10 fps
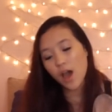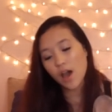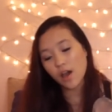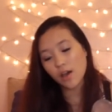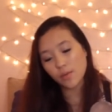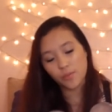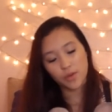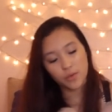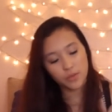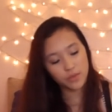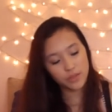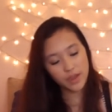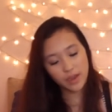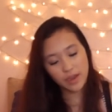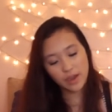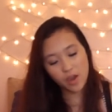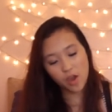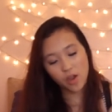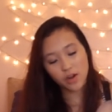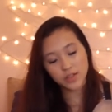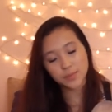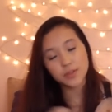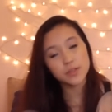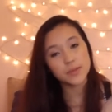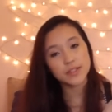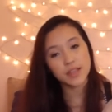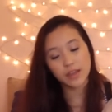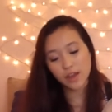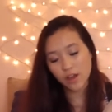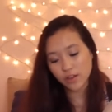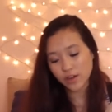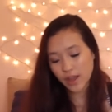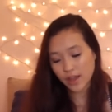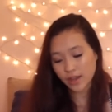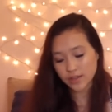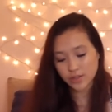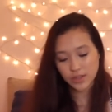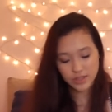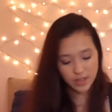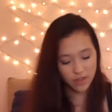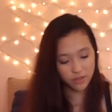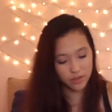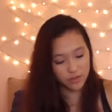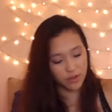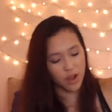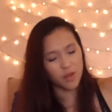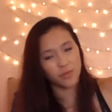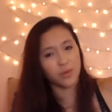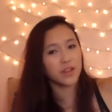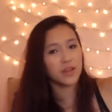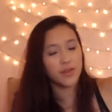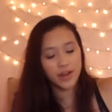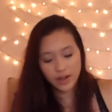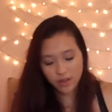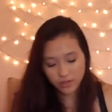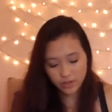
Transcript: Um, they are supposed to be skin colored and as you can tell they're not really right now.